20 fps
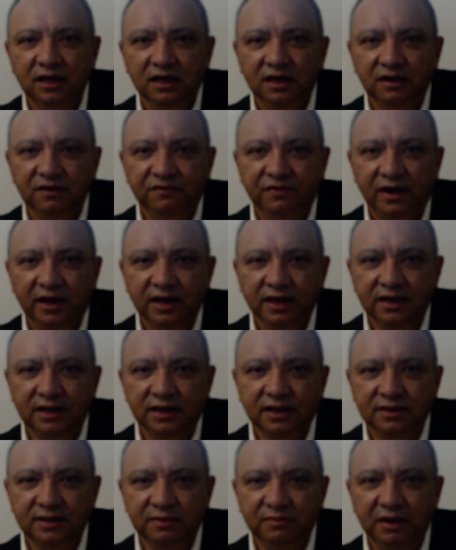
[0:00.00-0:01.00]
if I
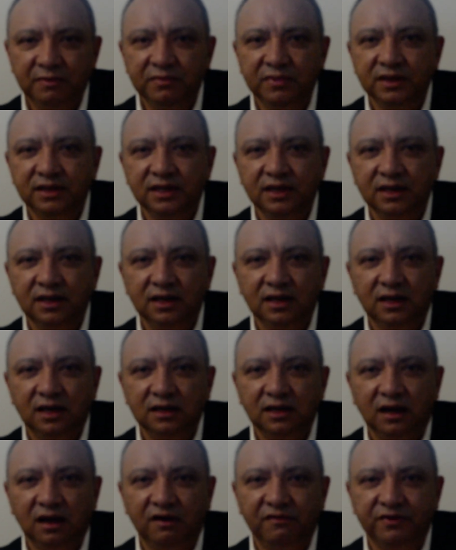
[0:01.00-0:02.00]
can remember the
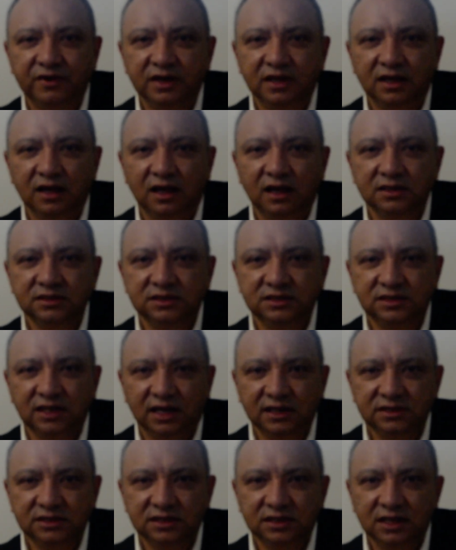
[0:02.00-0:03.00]
Afrikaans
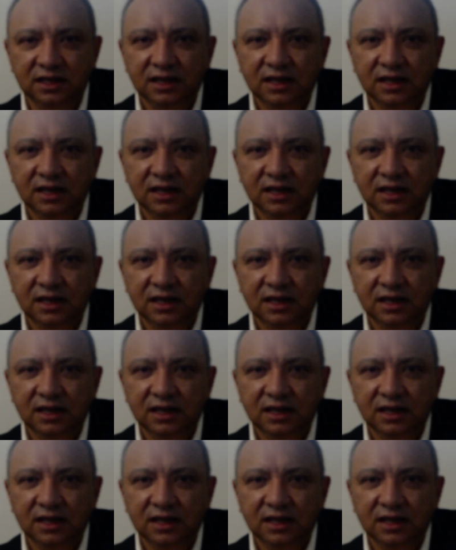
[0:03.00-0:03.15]
Dutch,